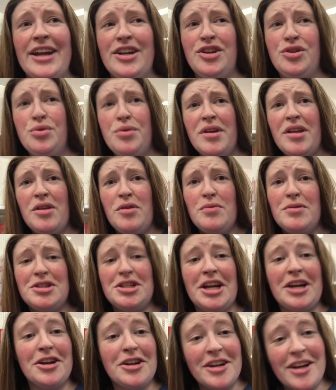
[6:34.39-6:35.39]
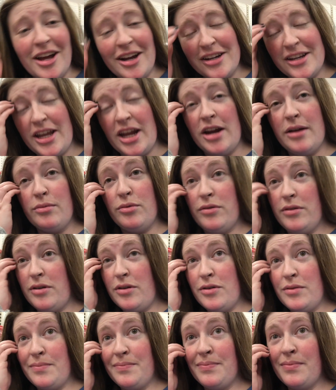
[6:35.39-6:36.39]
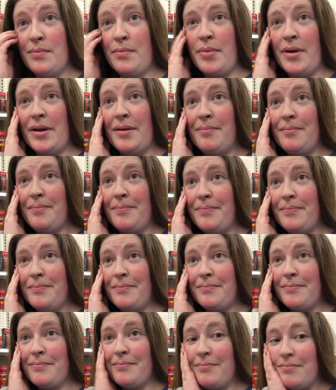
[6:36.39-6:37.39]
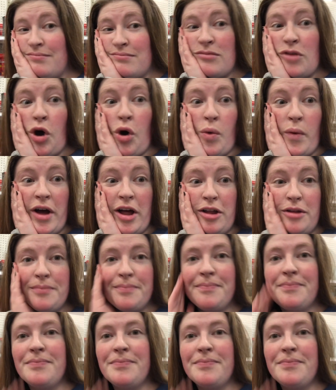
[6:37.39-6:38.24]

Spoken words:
I do really wish I could have gotten caribou though, but oh well.